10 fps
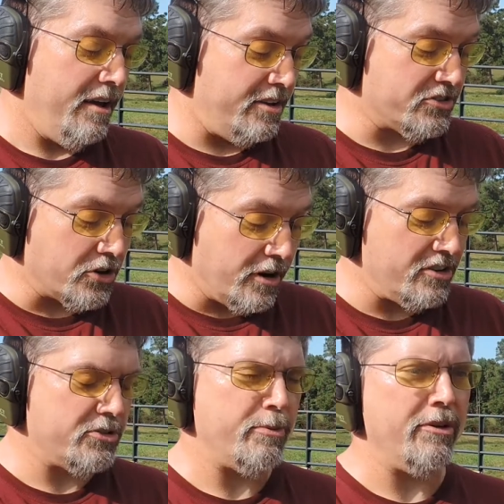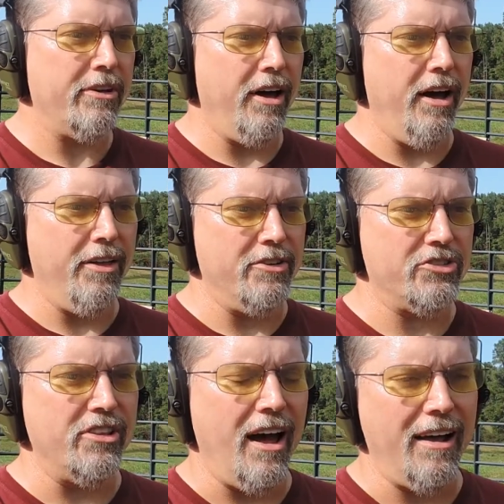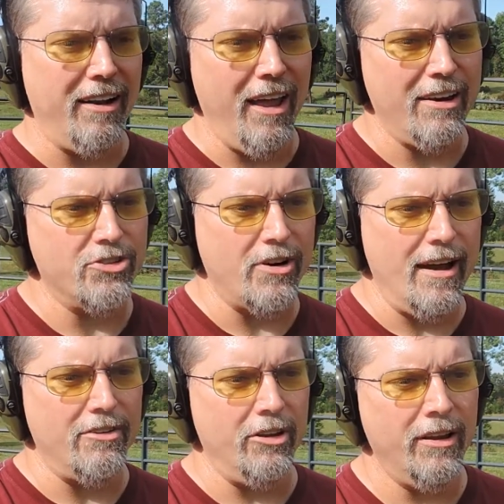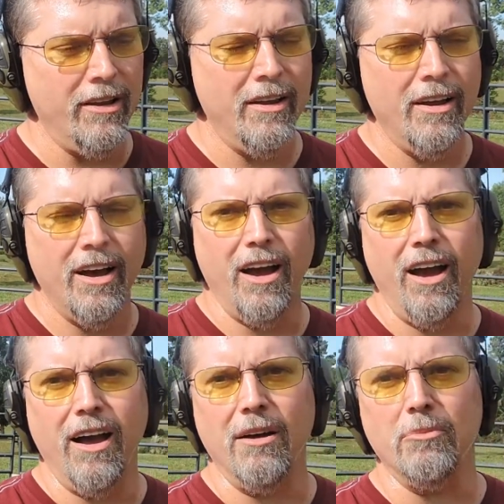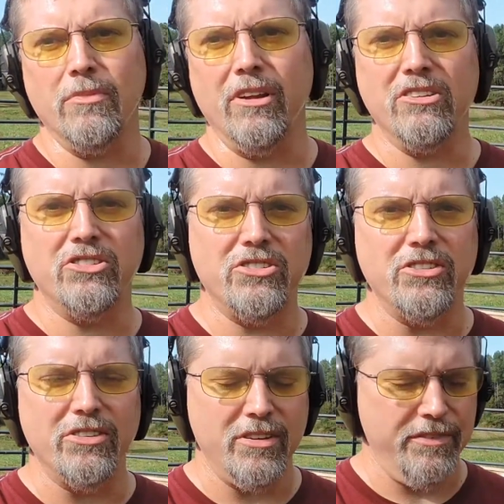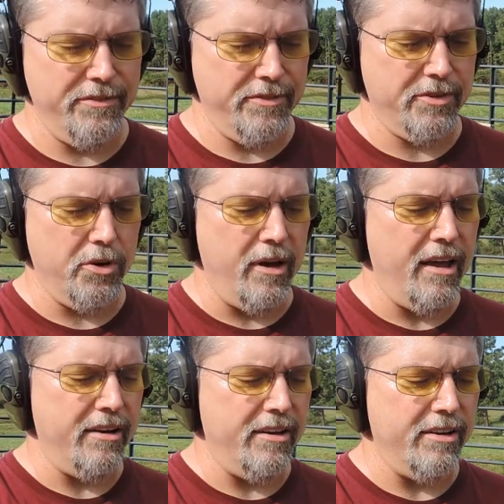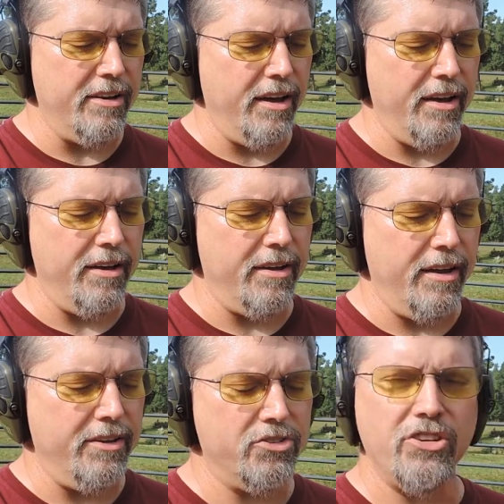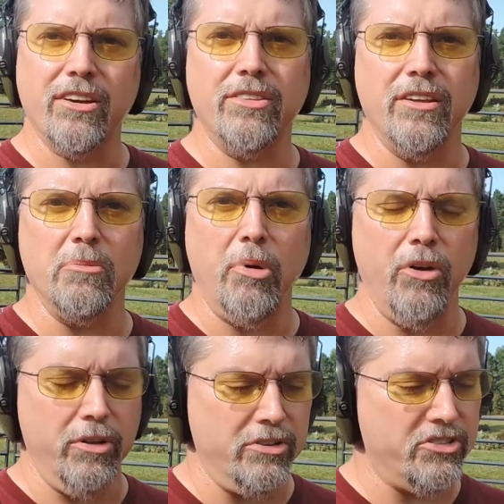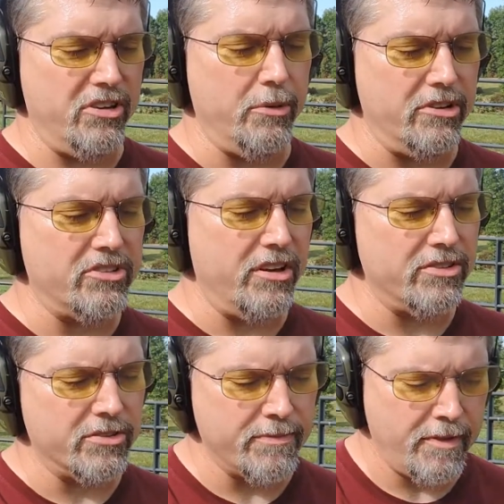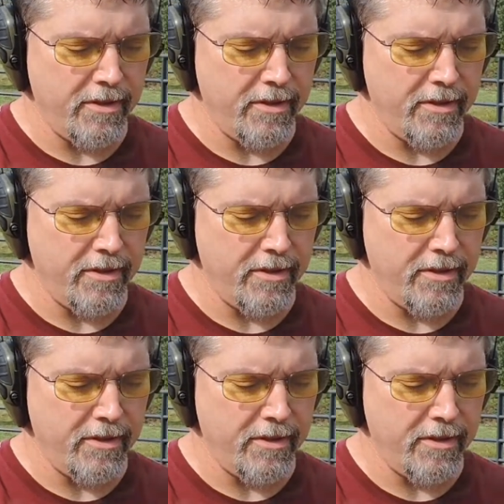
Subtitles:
It's crisp. There's not a lot of travel. Let's go ahead and check the pull and see what it says.